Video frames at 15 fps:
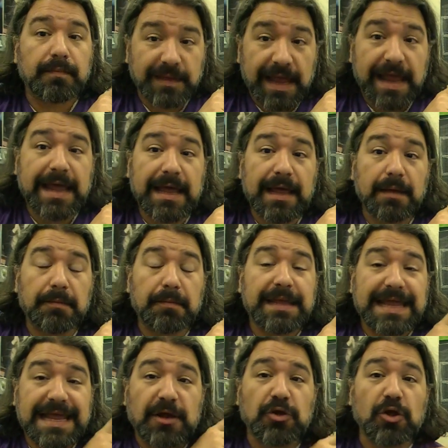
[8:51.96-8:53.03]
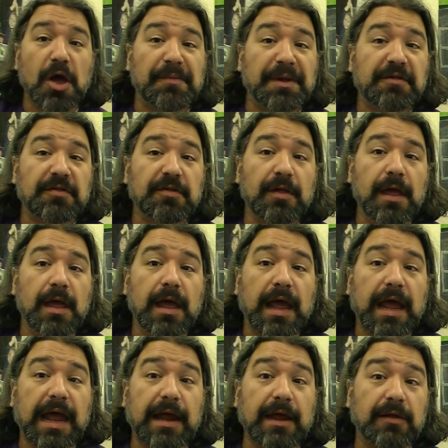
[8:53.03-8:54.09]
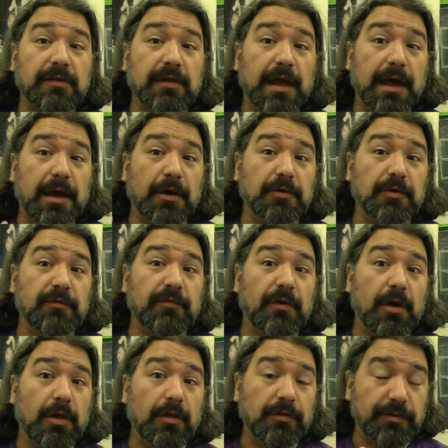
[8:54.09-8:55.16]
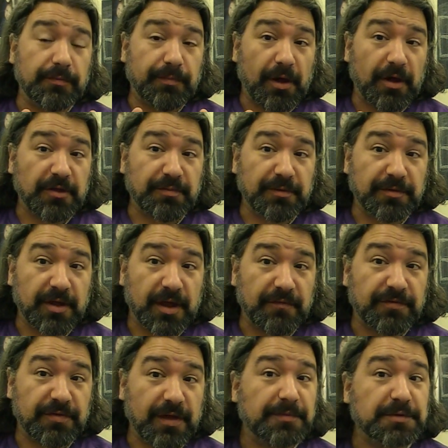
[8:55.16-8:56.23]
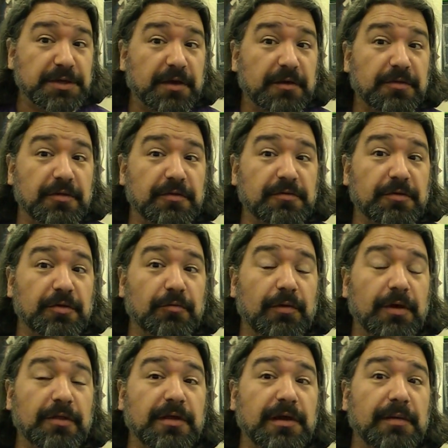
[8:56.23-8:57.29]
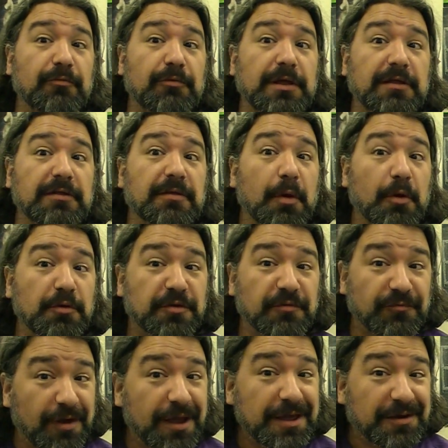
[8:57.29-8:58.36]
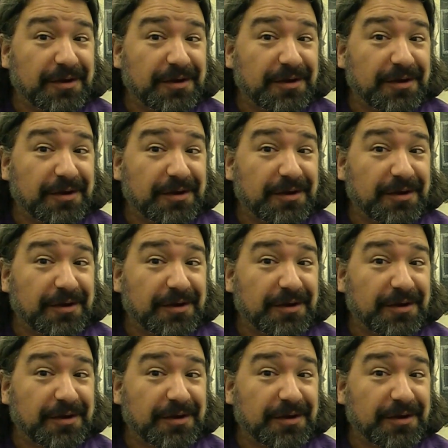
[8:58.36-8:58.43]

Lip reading: Ding! Economics. And out of all the possible tough subjects, this is the one that I'm really the most afraid